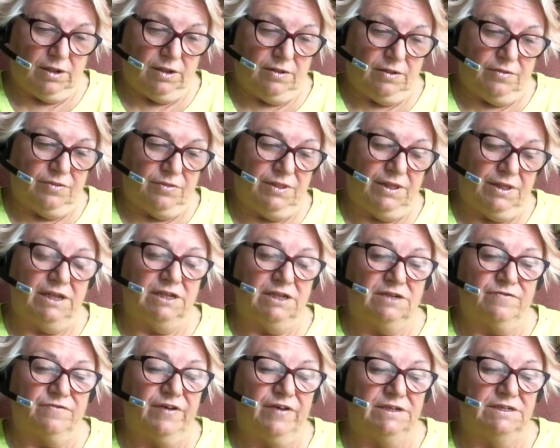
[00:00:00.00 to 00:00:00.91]
These
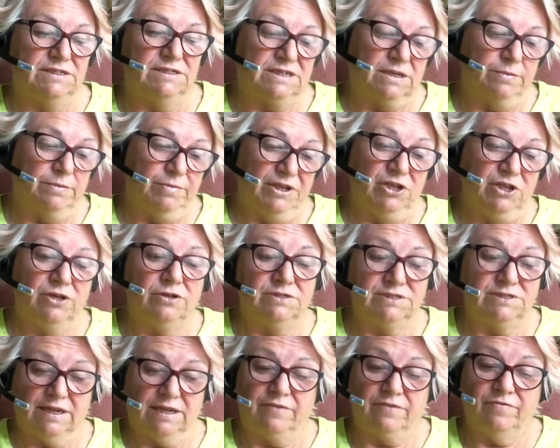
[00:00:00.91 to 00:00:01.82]
funds can be
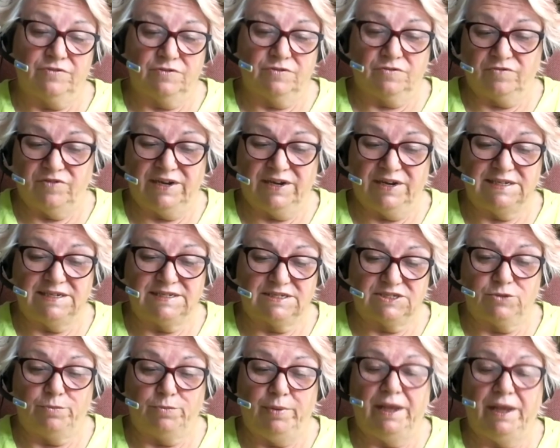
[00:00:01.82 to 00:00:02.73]
used then for release
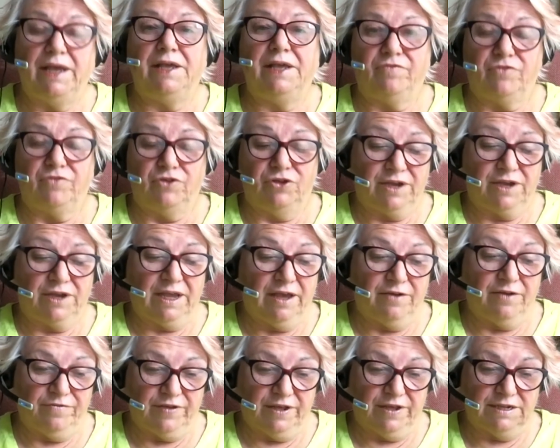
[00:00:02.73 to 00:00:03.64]
to pay for your care
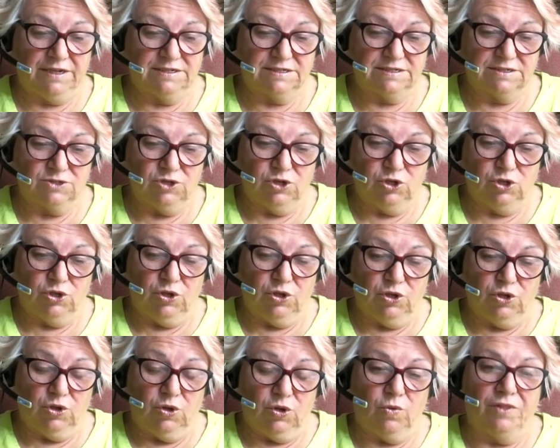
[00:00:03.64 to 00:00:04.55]
fees,
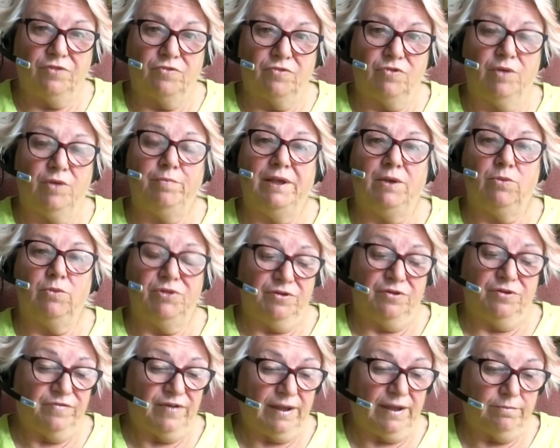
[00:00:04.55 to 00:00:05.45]
whether it be with your
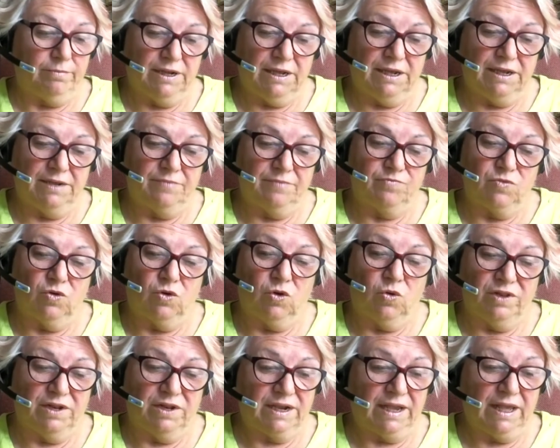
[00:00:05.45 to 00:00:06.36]
family
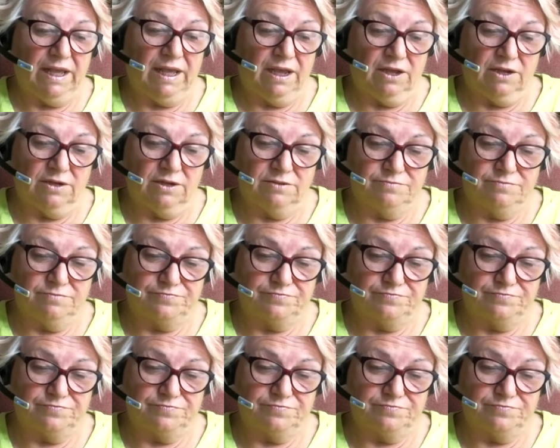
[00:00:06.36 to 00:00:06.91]
or in a care home.